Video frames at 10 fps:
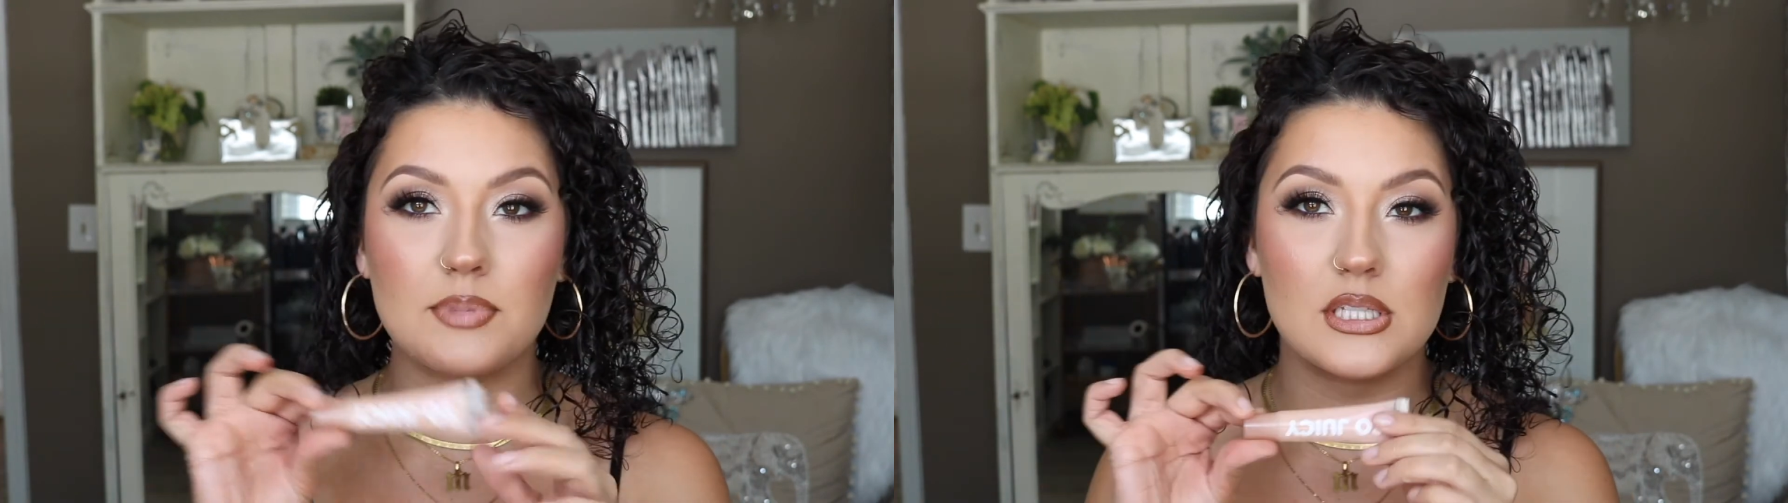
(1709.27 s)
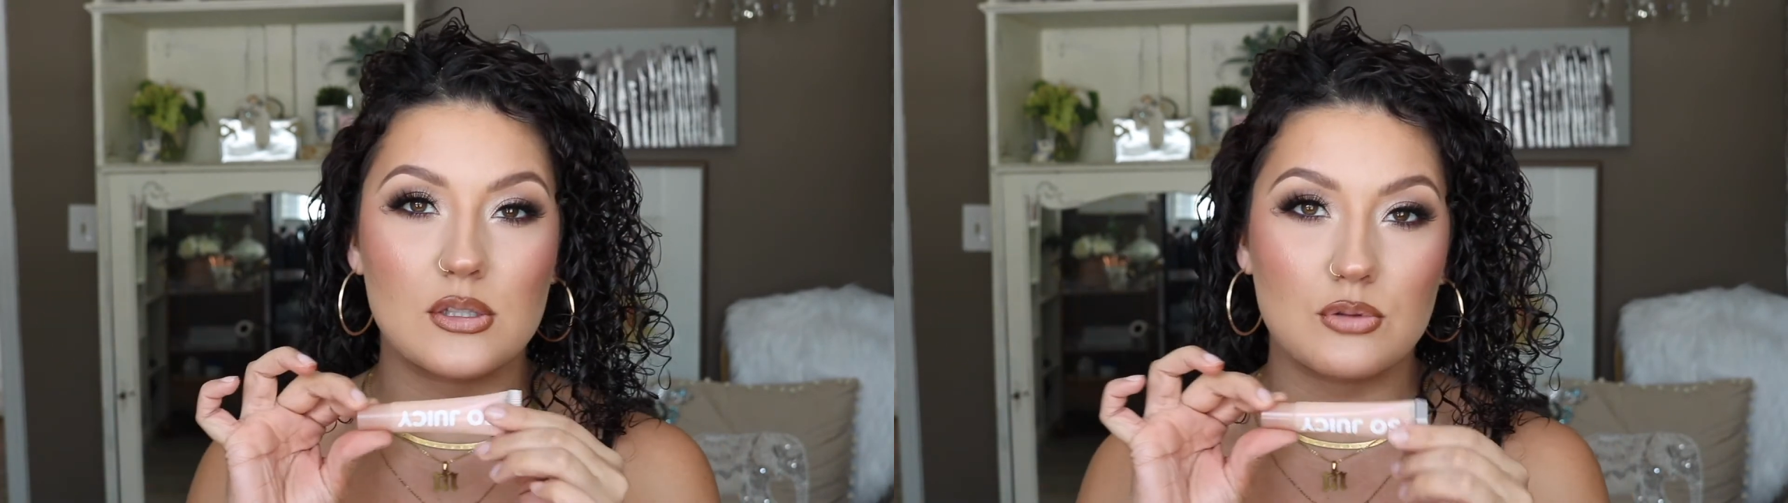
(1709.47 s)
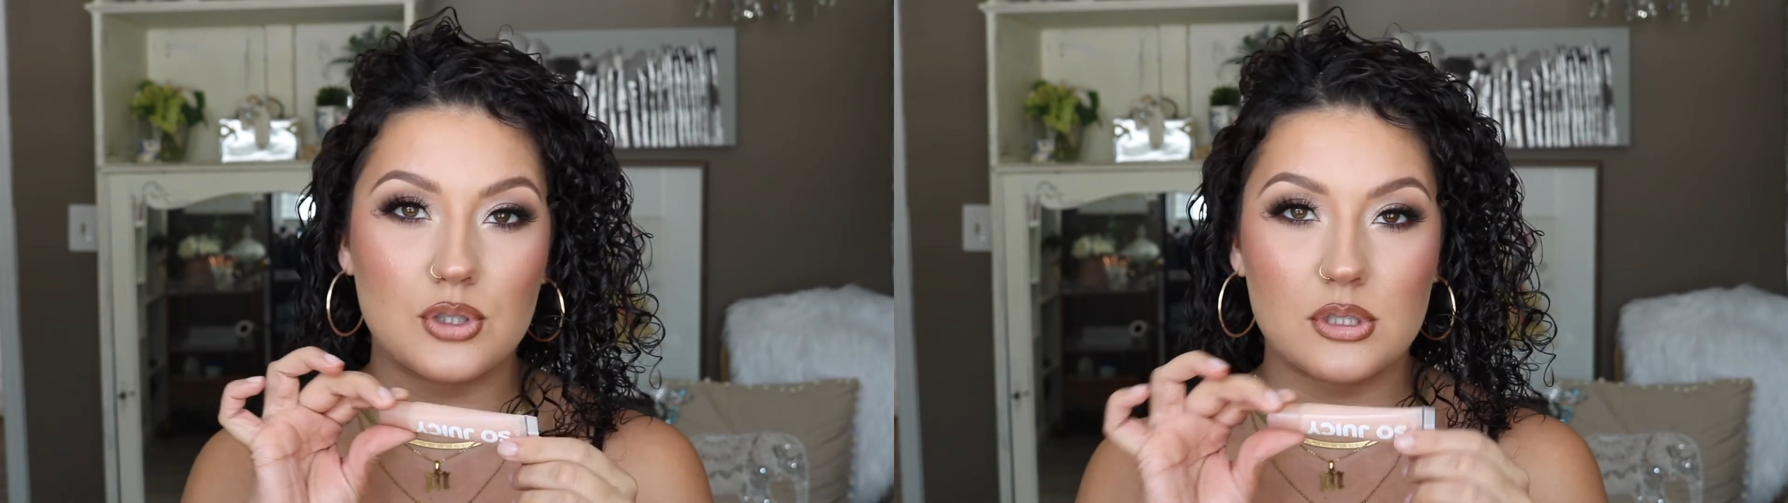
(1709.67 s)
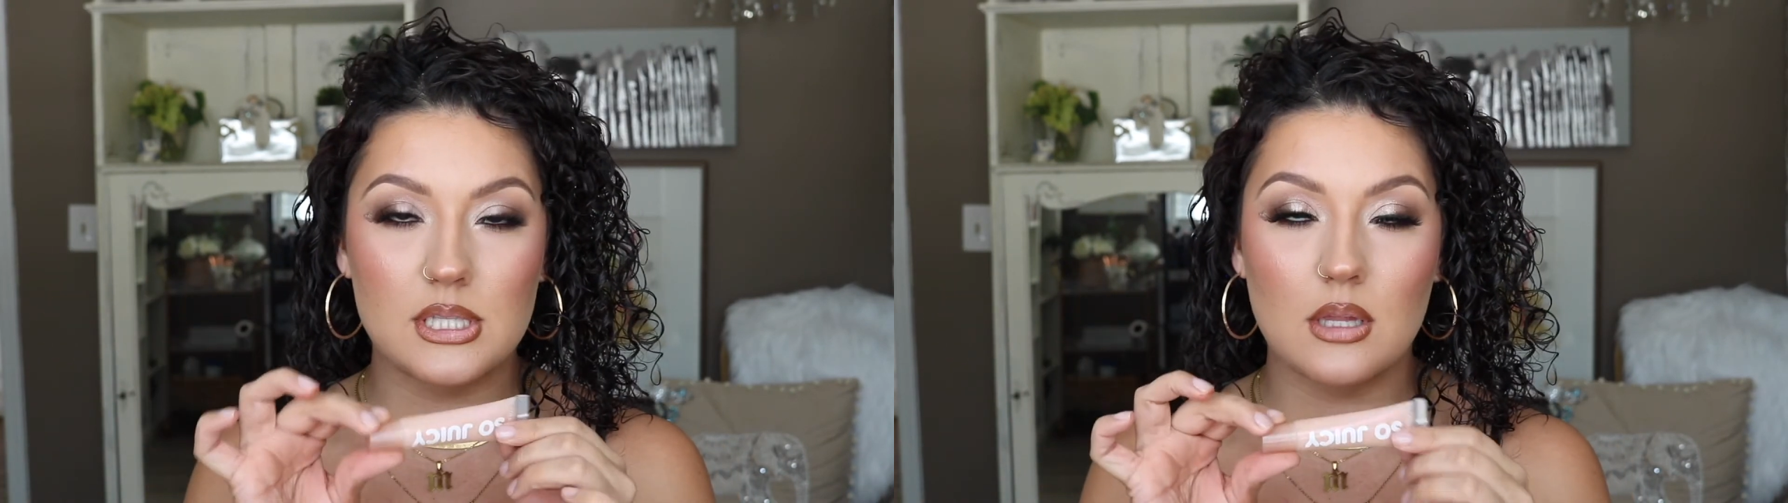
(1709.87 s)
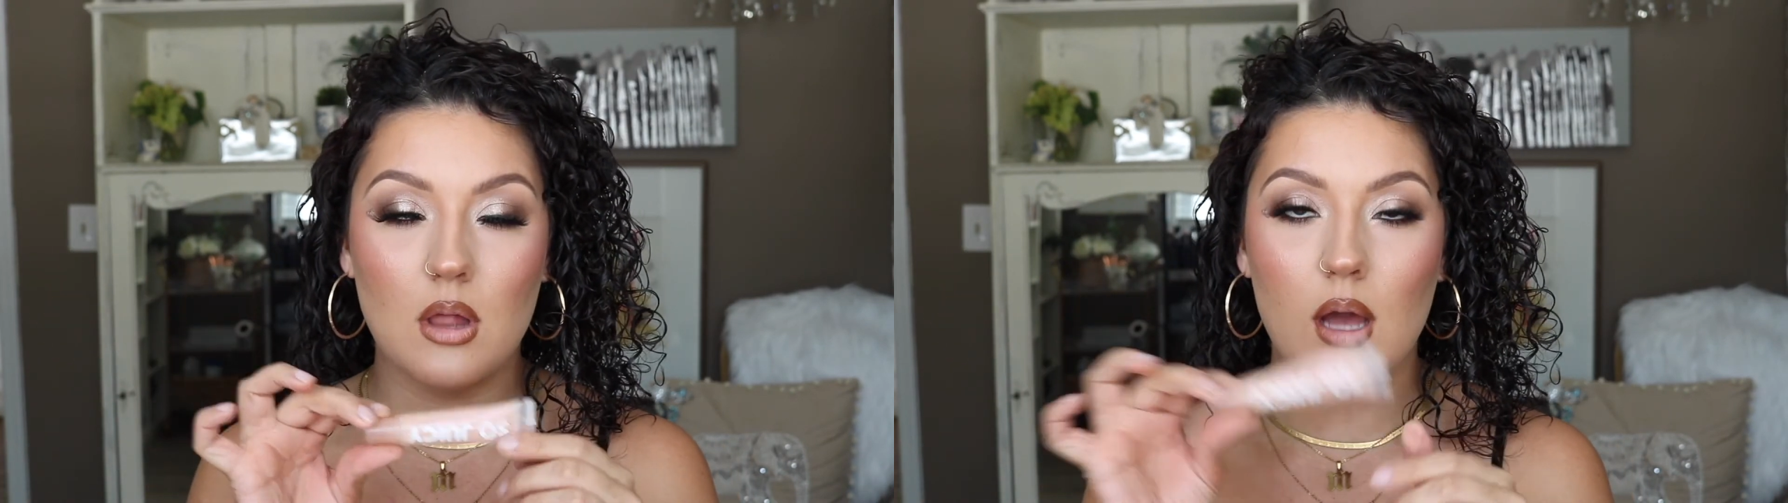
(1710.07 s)
the So
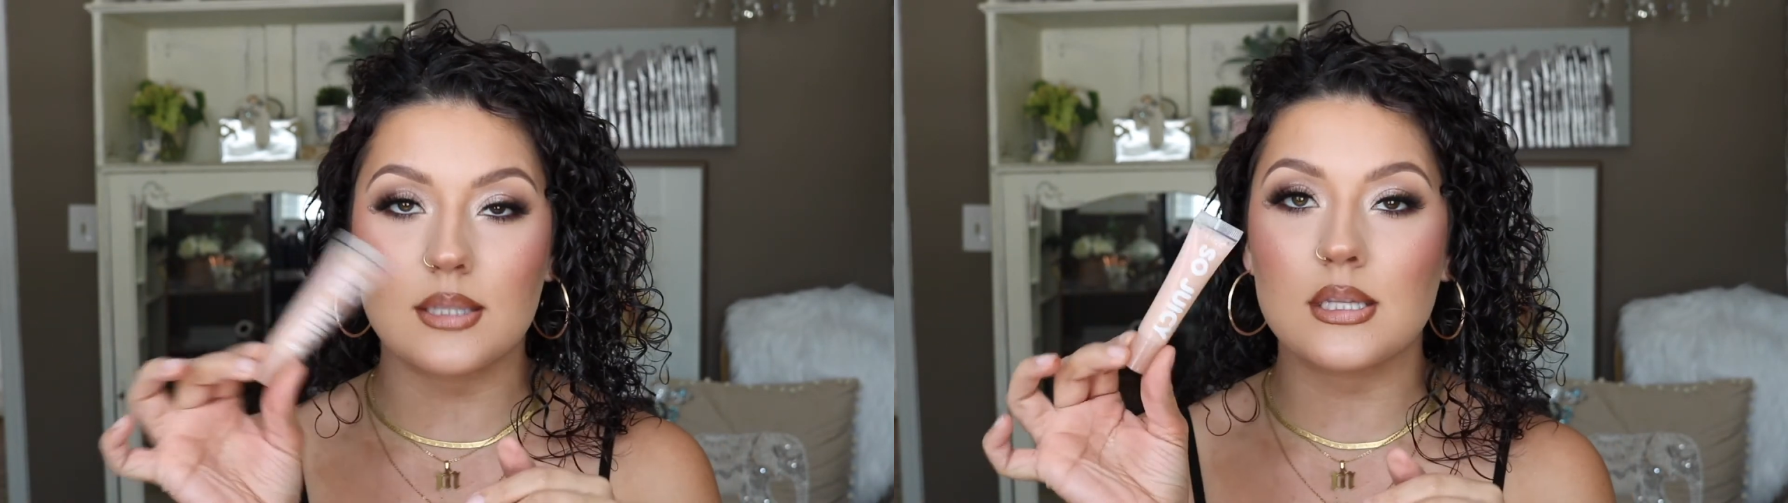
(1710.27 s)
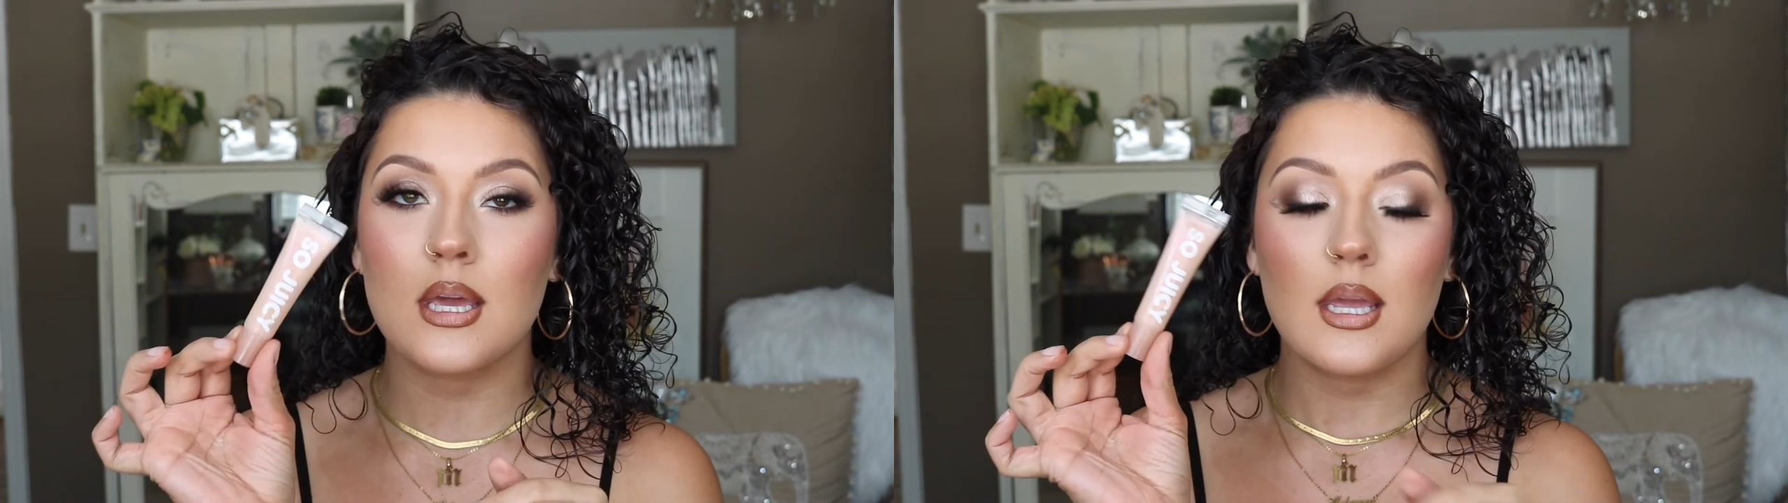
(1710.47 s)
Juicy Gloss